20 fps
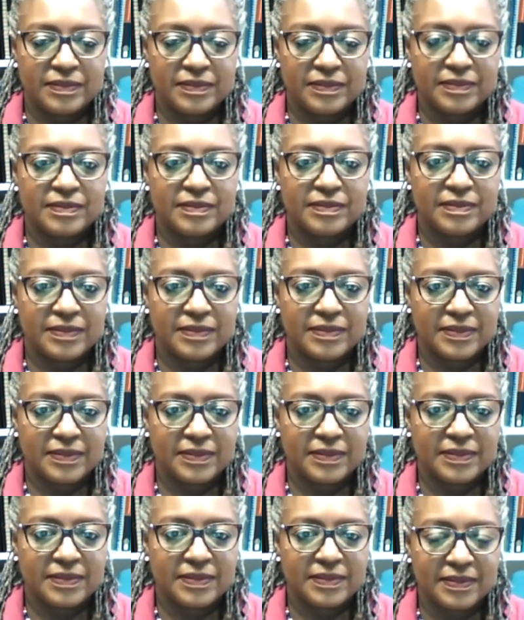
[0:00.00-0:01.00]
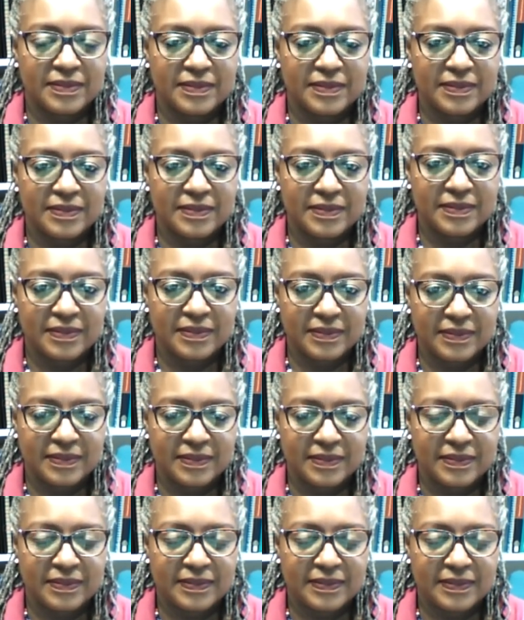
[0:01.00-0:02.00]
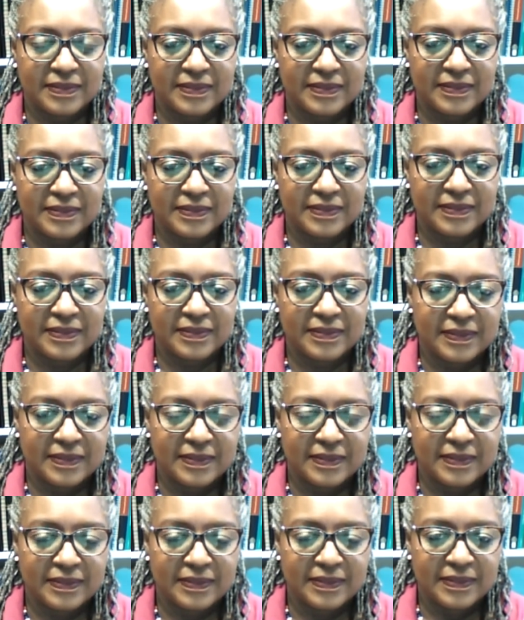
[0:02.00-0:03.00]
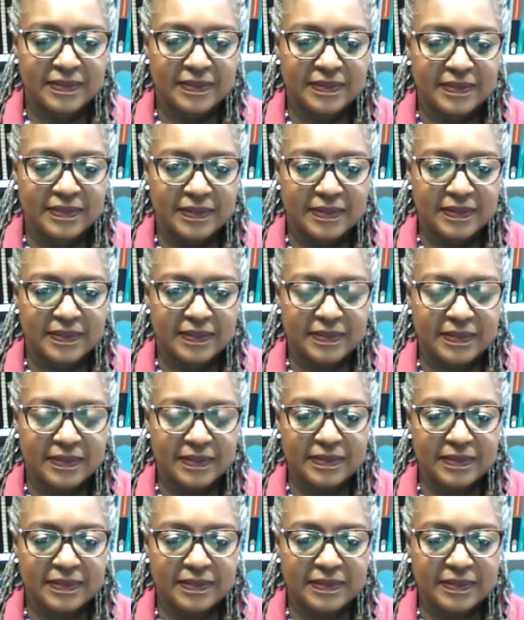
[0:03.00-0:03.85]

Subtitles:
This person isn't speaking.